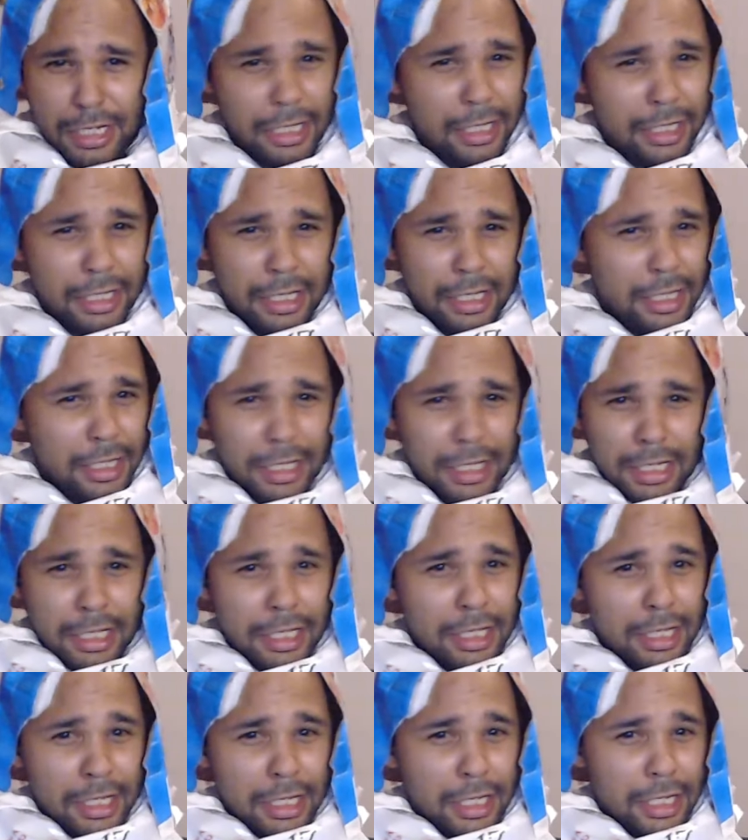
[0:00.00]
And there's
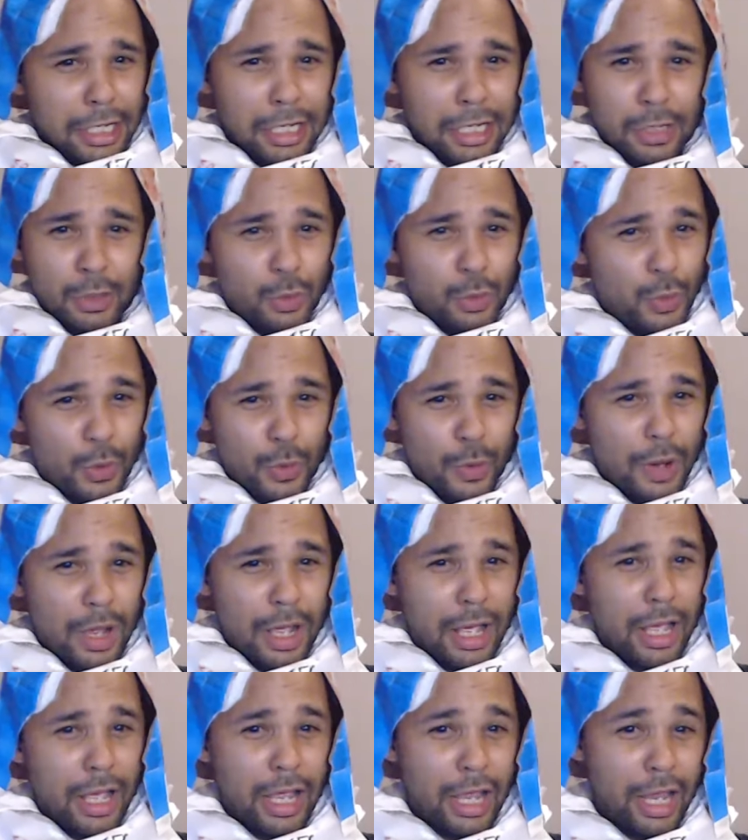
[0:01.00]
nothing you could do about it.
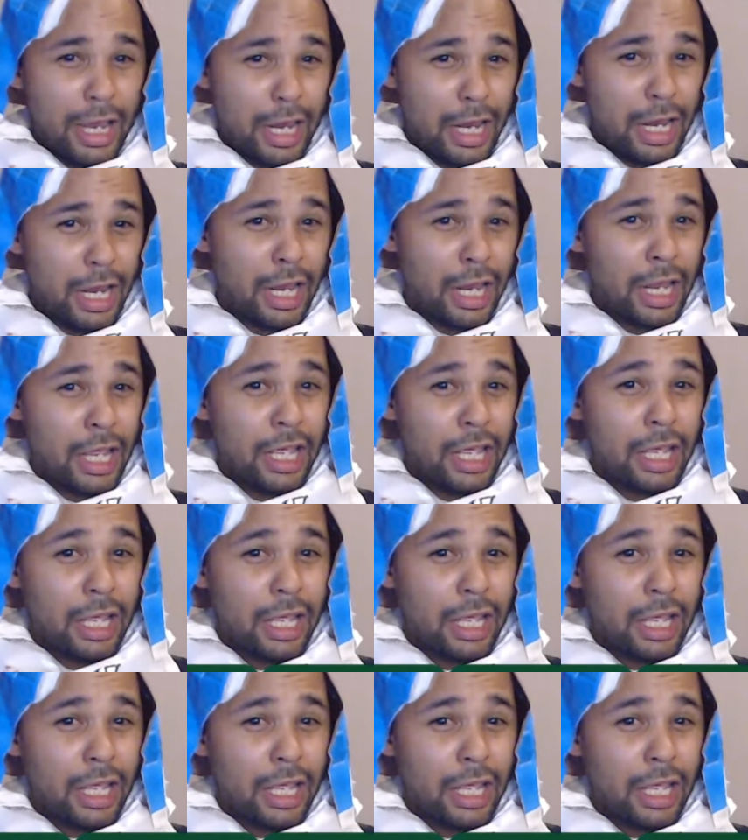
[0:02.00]
You want to know